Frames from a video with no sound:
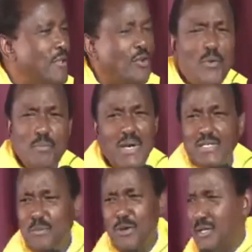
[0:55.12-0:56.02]
So we
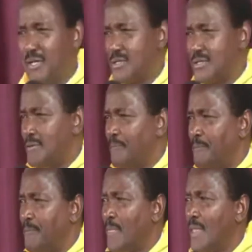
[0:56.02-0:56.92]
must be honest.
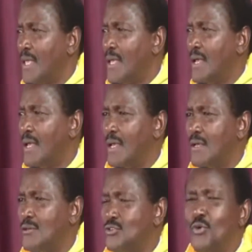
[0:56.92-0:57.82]

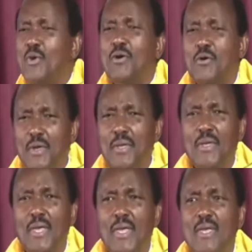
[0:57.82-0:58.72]
So we're
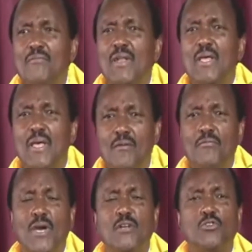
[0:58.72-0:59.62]
going, even
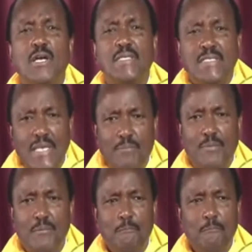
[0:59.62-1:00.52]
if we are to accept,
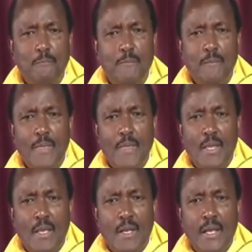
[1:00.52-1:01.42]

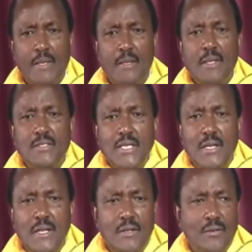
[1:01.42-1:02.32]
like in the
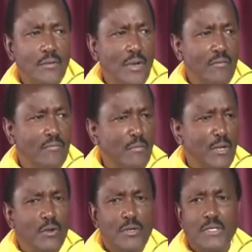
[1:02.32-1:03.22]
Senate, you have the
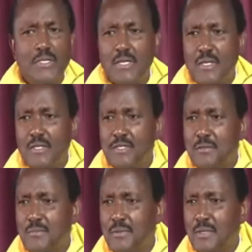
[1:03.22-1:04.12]
minority
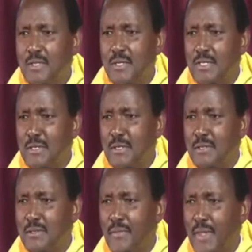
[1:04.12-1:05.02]
leadership in the
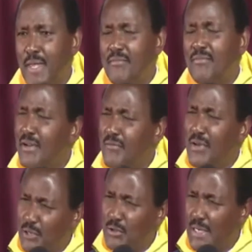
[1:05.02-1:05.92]
Senate, even if
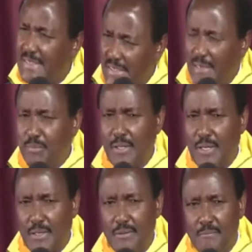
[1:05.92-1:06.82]
we are to accept
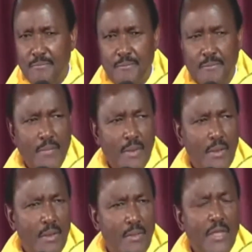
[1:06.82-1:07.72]
that,
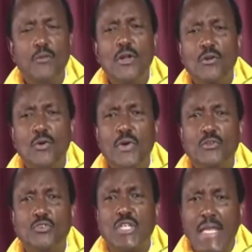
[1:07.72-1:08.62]
then we are not
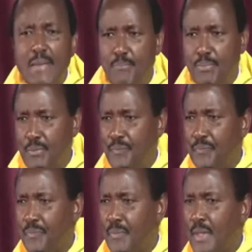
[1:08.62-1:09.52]
going to sleep.
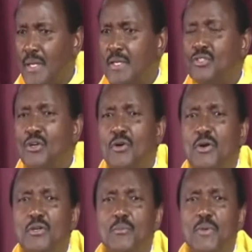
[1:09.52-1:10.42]
It is
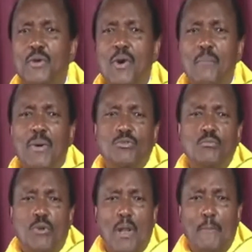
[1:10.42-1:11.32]
not going to be kwamba
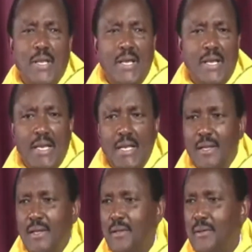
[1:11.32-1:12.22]
tu munapiga
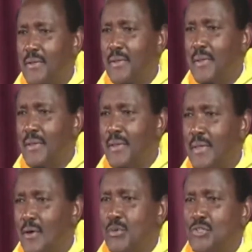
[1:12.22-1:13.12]
kelele,
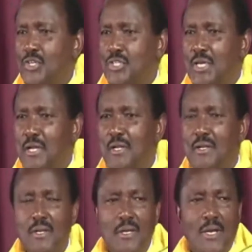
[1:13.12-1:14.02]

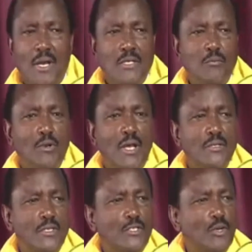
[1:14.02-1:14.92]
opposition, ati
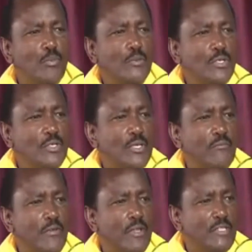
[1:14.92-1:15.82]
munaanzisha
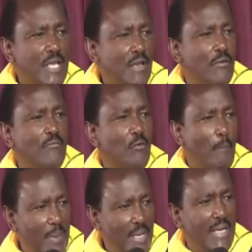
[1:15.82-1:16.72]
opposition for the sake of
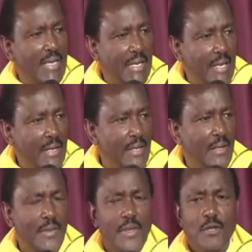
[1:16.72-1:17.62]
kupiga
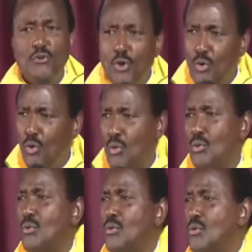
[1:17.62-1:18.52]
kelele. No.